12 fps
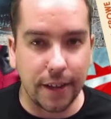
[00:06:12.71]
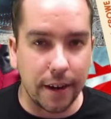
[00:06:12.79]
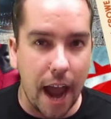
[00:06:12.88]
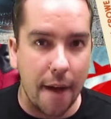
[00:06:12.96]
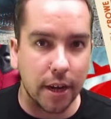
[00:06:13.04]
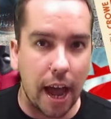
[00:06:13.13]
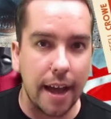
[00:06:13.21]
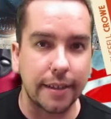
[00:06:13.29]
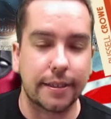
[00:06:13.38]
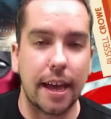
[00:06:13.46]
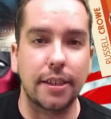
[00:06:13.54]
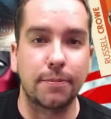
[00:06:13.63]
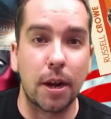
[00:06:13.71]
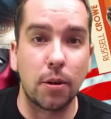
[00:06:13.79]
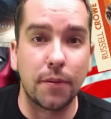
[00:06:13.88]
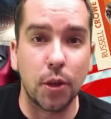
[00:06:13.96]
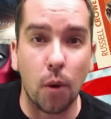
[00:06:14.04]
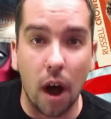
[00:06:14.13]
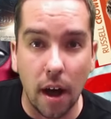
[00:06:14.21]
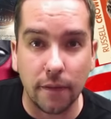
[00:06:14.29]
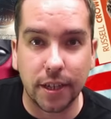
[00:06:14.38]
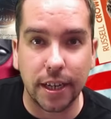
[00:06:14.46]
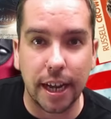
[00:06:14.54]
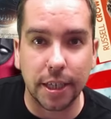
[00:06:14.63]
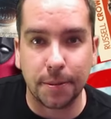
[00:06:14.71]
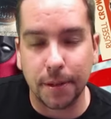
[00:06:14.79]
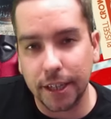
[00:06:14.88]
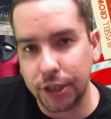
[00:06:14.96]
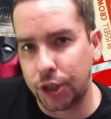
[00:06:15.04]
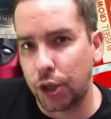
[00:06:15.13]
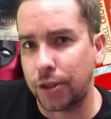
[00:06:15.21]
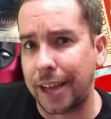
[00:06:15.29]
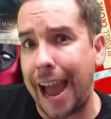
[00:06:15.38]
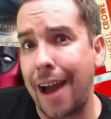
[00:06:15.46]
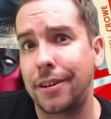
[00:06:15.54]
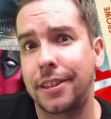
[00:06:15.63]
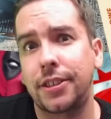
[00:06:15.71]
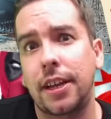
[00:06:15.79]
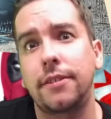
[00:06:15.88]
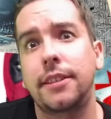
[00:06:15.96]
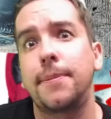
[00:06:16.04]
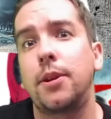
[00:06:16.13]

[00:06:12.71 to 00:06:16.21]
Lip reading: So there you have it, guys. That is my review of Teenage Mutant Ninja Turtles Out of the Shadows.